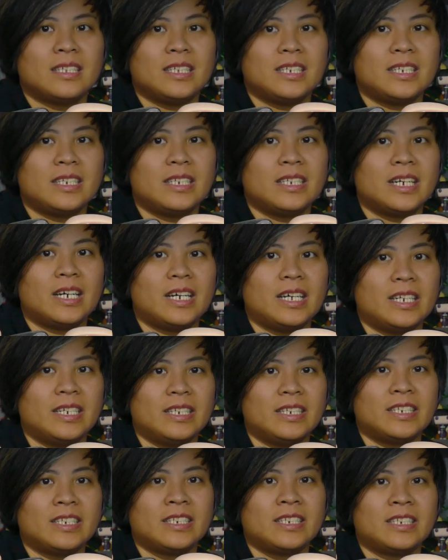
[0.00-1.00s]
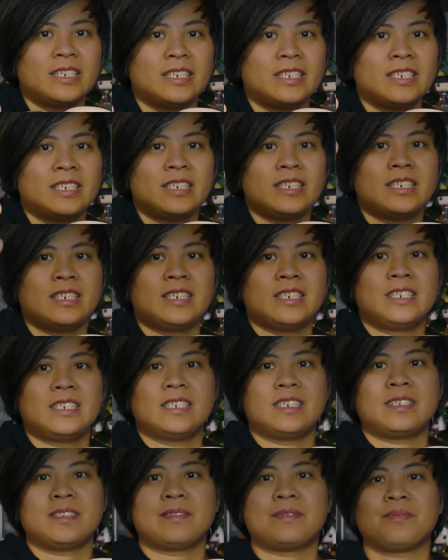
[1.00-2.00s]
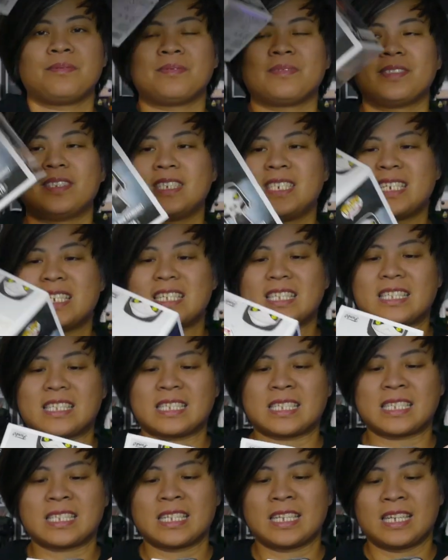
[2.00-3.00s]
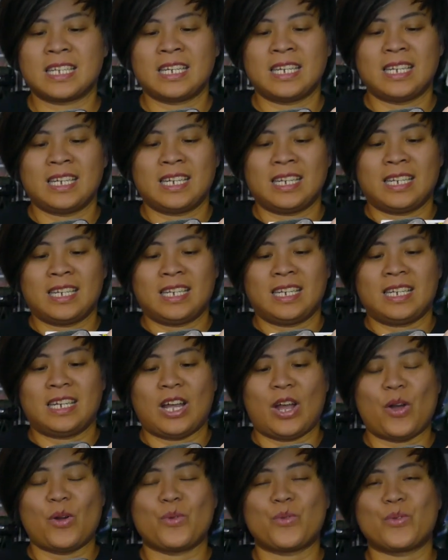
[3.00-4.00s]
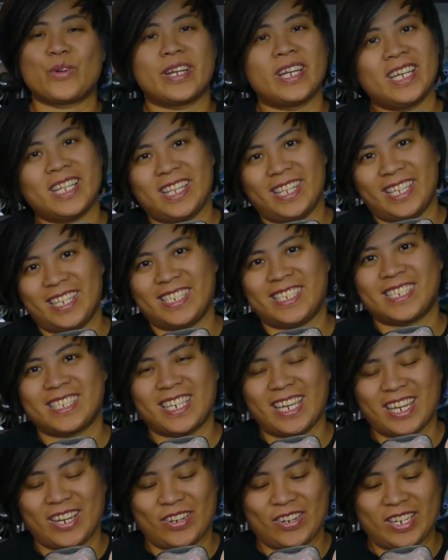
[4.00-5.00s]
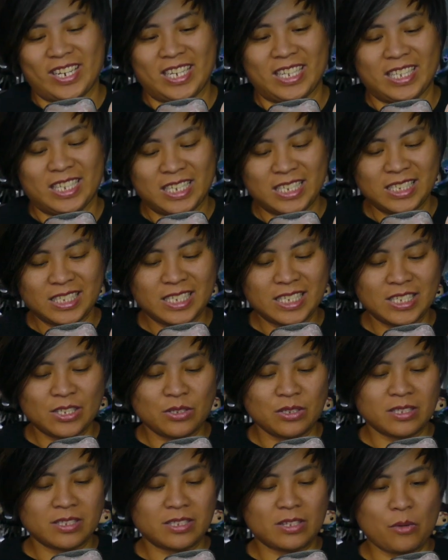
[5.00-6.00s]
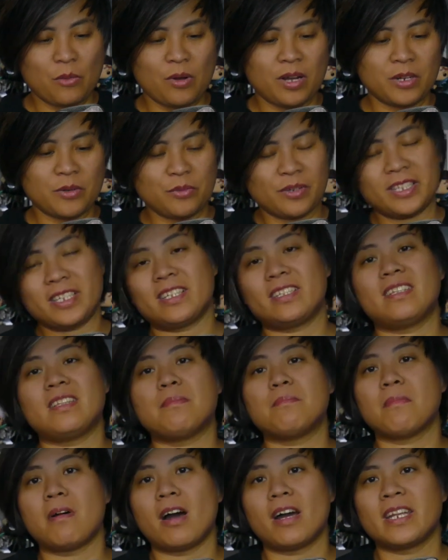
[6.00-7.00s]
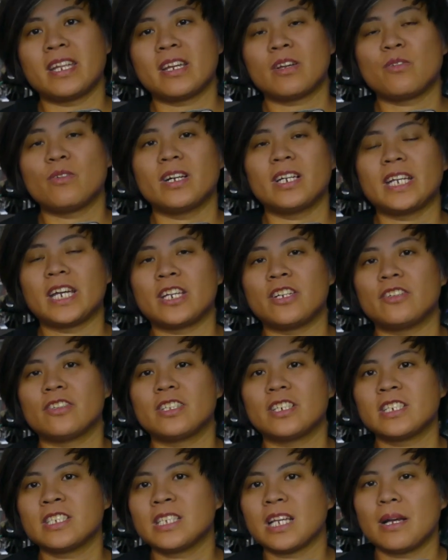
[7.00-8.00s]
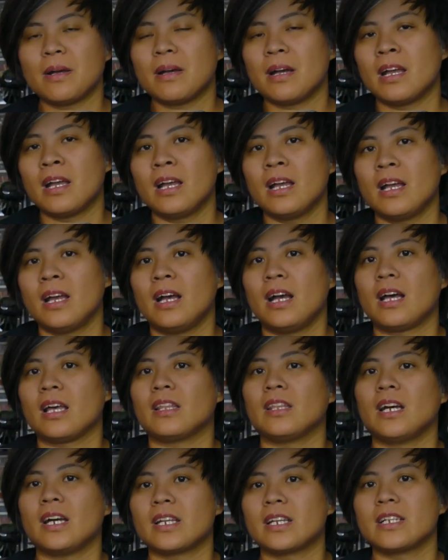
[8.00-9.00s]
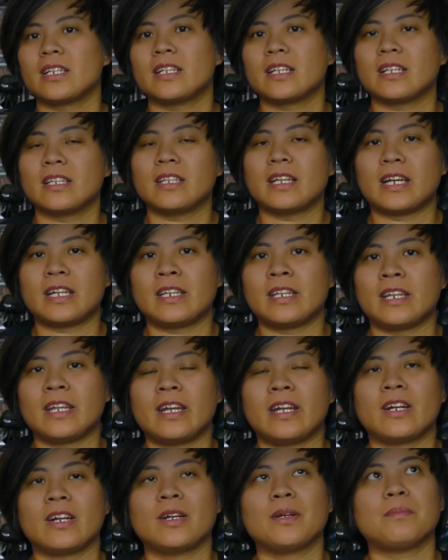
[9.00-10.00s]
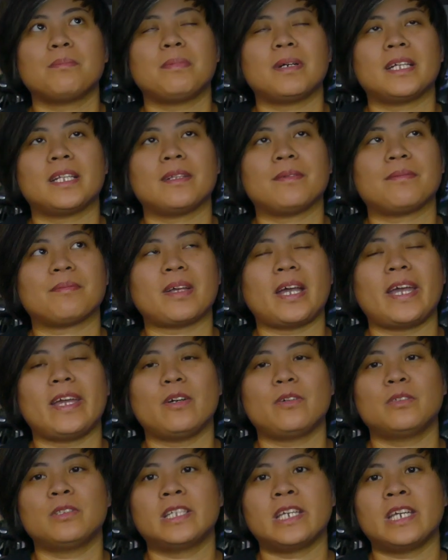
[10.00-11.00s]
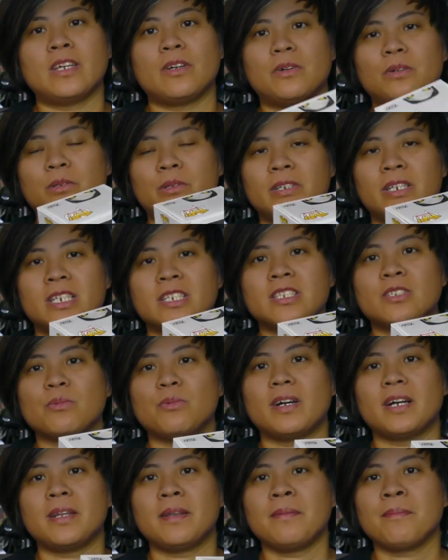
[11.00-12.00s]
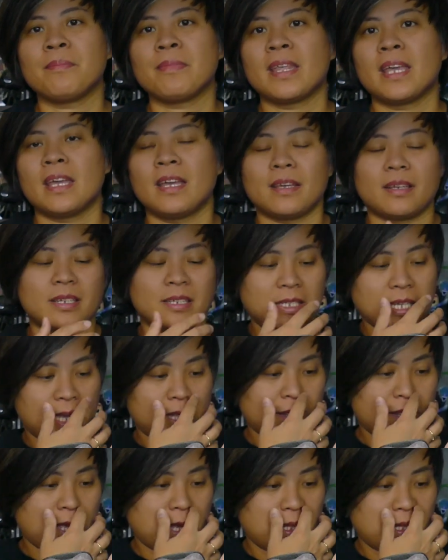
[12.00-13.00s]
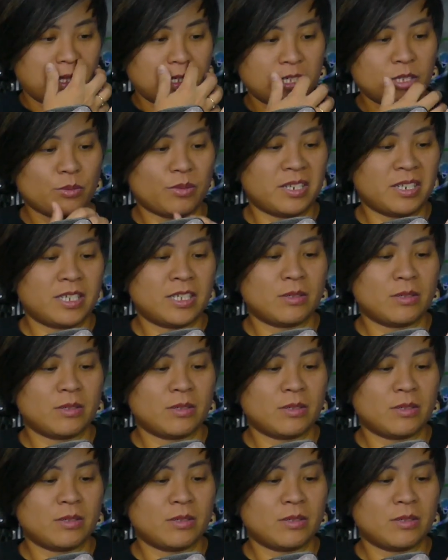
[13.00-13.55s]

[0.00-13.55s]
nun. Just really scary. This is the one with the demonic one. I know there's a lot of the nun there, but I only own this one because I think this one